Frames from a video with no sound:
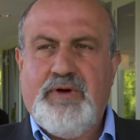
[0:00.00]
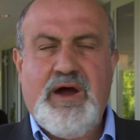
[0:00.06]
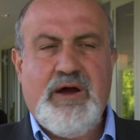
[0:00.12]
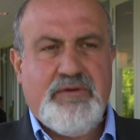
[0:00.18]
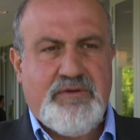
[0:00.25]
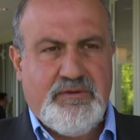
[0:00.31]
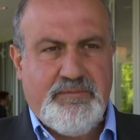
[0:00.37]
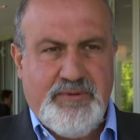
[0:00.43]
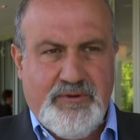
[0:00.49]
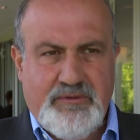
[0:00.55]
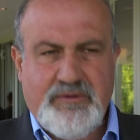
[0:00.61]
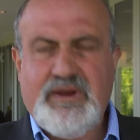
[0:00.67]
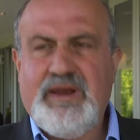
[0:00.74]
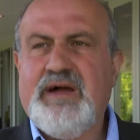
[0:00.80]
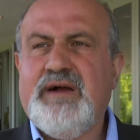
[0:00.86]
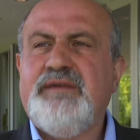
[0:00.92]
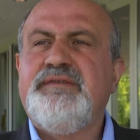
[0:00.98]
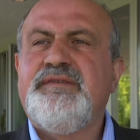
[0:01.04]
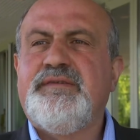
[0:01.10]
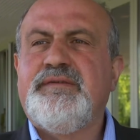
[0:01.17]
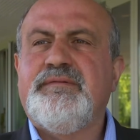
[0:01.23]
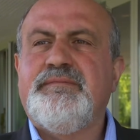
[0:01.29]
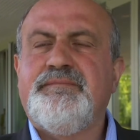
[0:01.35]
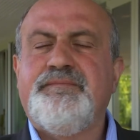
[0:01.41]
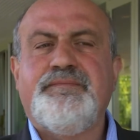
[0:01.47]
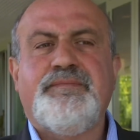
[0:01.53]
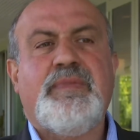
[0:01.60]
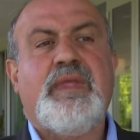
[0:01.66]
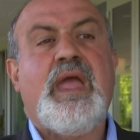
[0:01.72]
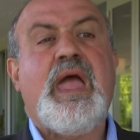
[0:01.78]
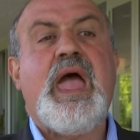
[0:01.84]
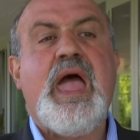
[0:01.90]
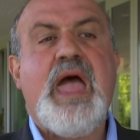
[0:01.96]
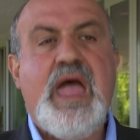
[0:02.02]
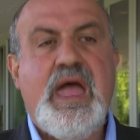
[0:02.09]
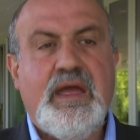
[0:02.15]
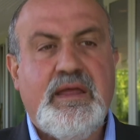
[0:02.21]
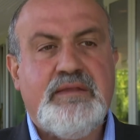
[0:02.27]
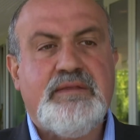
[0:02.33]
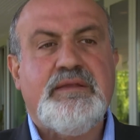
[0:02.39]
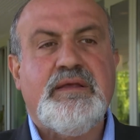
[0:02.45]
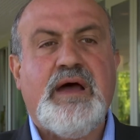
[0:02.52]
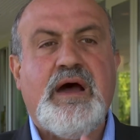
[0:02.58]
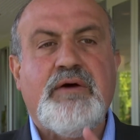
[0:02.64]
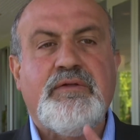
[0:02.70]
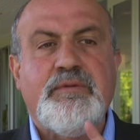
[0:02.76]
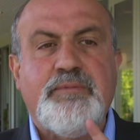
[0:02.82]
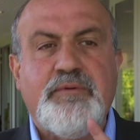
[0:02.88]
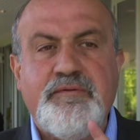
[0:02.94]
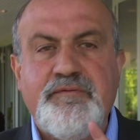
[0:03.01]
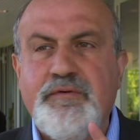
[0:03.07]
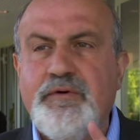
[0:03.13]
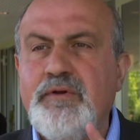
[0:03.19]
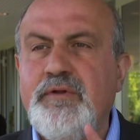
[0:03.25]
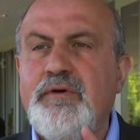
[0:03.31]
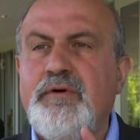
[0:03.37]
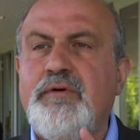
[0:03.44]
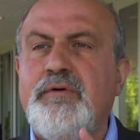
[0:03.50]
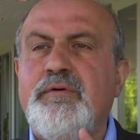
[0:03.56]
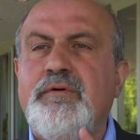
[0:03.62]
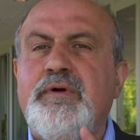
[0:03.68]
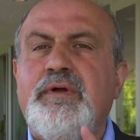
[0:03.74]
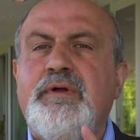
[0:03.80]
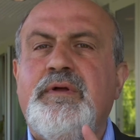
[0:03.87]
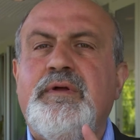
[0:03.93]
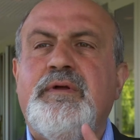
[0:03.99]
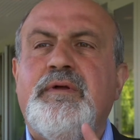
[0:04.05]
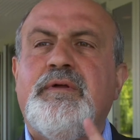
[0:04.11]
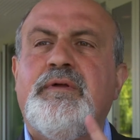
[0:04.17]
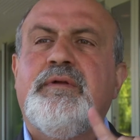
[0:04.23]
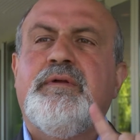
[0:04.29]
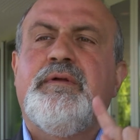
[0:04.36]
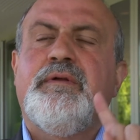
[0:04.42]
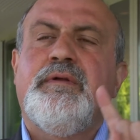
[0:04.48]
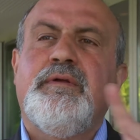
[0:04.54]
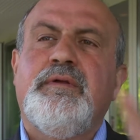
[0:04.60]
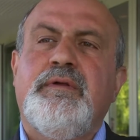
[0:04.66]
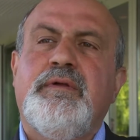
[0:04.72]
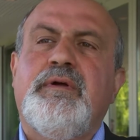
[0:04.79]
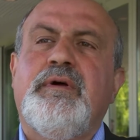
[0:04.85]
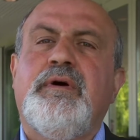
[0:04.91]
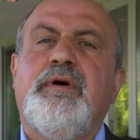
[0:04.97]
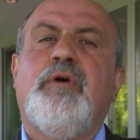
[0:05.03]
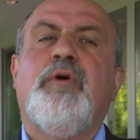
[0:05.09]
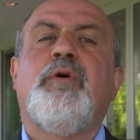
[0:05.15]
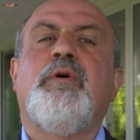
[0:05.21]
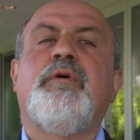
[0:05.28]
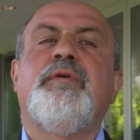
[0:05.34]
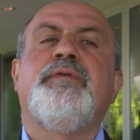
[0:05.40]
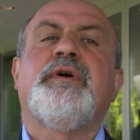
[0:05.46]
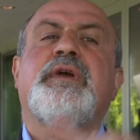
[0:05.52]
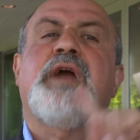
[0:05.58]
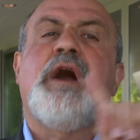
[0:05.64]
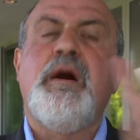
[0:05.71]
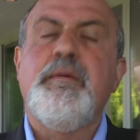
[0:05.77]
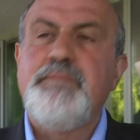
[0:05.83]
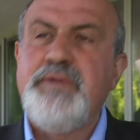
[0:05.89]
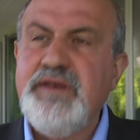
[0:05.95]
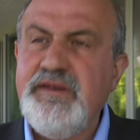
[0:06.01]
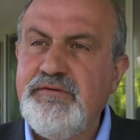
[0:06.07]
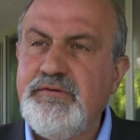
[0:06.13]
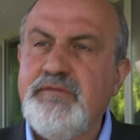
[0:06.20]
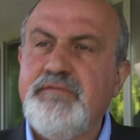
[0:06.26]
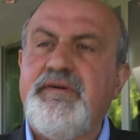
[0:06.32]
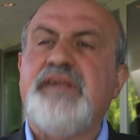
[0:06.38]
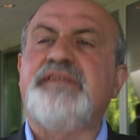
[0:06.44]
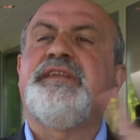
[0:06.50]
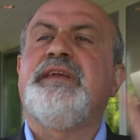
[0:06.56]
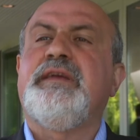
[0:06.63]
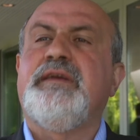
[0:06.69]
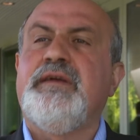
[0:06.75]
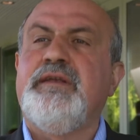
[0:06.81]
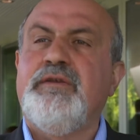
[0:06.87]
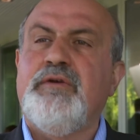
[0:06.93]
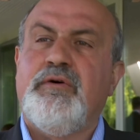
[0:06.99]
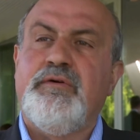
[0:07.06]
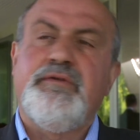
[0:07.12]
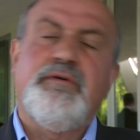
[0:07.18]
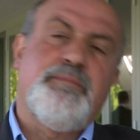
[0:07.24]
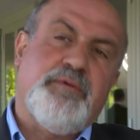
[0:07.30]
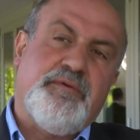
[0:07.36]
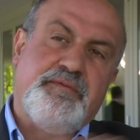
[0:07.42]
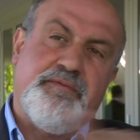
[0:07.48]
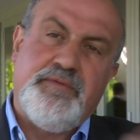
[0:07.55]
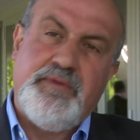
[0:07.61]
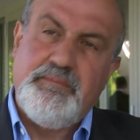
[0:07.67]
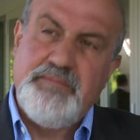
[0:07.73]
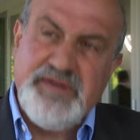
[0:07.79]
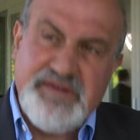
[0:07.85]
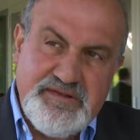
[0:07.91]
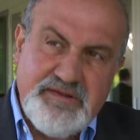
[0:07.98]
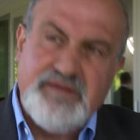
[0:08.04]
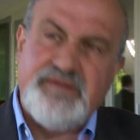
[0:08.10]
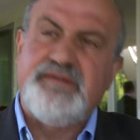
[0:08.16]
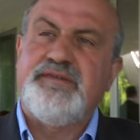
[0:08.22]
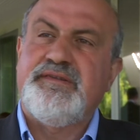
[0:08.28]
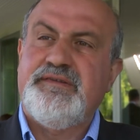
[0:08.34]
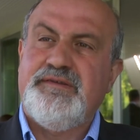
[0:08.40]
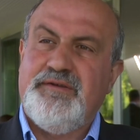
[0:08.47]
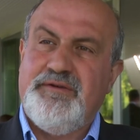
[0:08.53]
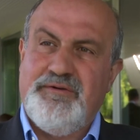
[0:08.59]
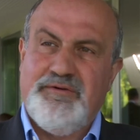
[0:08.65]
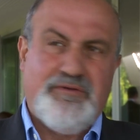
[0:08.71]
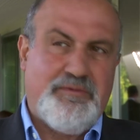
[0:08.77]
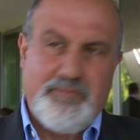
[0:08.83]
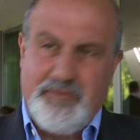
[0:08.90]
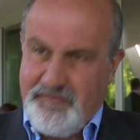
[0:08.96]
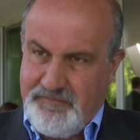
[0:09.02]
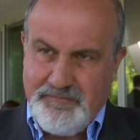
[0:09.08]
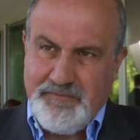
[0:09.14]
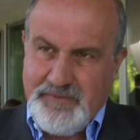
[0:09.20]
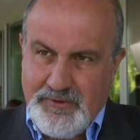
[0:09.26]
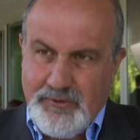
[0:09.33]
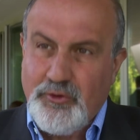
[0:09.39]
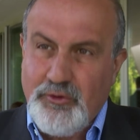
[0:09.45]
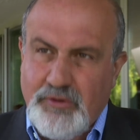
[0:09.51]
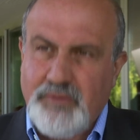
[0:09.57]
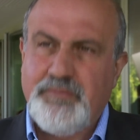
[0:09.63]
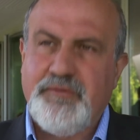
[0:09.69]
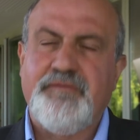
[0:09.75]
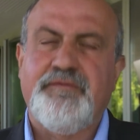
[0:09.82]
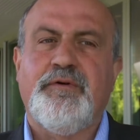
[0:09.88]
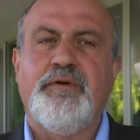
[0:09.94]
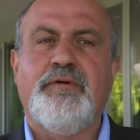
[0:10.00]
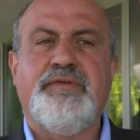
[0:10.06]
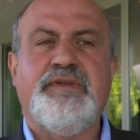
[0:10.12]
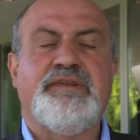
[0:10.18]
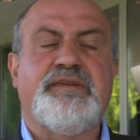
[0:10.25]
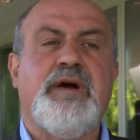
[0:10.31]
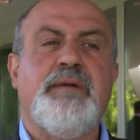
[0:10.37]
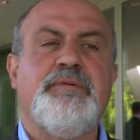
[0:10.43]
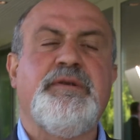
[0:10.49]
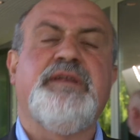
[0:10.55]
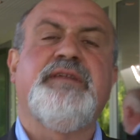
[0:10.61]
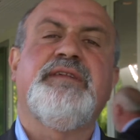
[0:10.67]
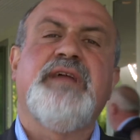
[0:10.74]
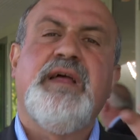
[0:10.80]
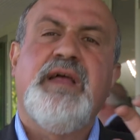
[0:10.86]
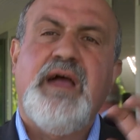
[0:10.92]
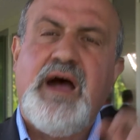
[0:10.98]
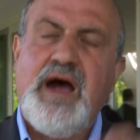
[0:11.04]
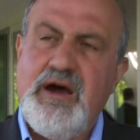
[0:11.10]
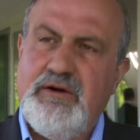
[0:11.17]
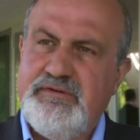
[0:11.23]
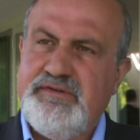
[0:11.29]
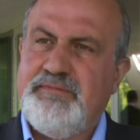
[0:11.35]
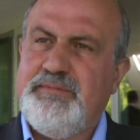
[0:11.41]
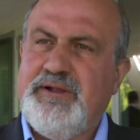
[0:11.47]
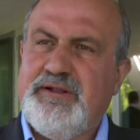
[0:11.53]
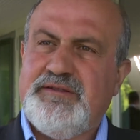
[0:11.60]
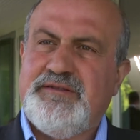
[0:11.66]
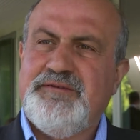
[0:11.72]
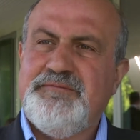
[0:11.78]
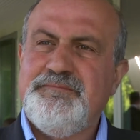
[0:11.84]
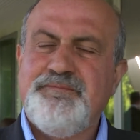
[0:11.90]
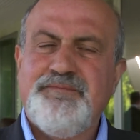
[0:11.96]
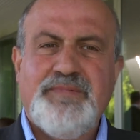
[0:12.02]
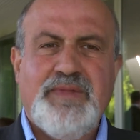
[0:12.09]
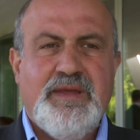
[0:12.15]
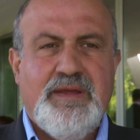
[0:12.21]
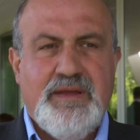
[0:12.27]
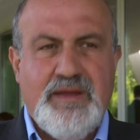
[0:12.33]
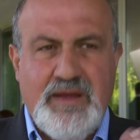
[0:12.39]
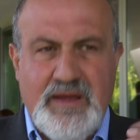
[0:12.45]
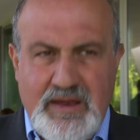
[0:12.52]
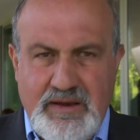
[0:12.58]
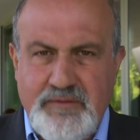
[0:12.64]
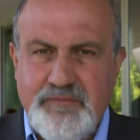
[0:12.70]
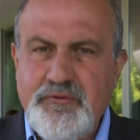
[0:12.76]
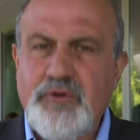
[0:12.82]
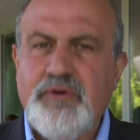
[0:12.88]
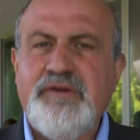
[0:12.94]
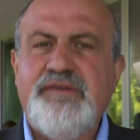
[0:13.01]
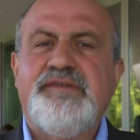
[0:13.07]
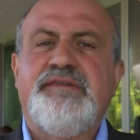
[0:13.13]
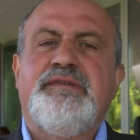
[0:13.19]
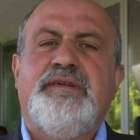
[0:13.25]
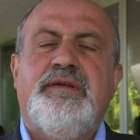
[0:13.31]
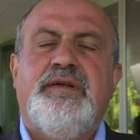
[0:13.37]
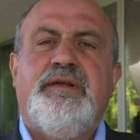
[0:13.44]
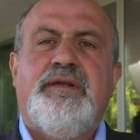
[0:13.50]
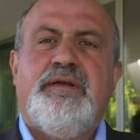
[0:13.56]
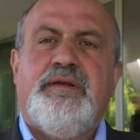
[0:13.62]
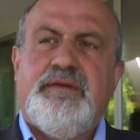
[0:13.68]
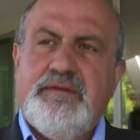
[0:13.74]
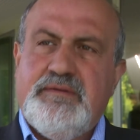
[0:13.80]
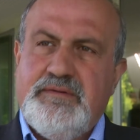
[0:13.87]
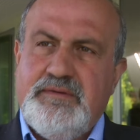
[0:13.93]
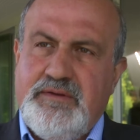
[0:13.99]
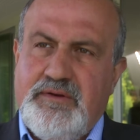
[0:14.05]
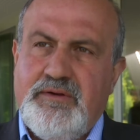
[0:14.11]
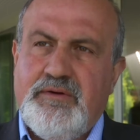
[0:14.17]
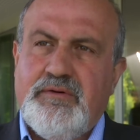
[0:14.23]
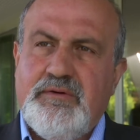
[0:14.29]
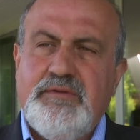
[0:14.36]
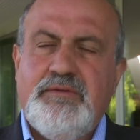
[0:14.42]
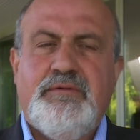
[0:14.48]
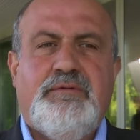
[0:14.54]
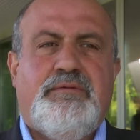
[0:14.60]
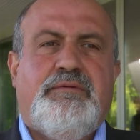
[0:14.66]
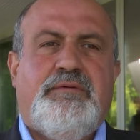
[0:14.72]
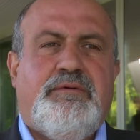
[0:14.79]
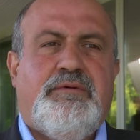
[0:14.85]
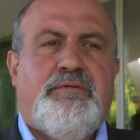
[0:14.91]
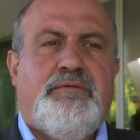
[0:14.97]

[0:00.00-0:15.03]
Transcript: how it should be organized, and how the portfolio or the companies you're investing in, or the business, you know, the local portfolio of these companies, how it's built. And of course, you know, you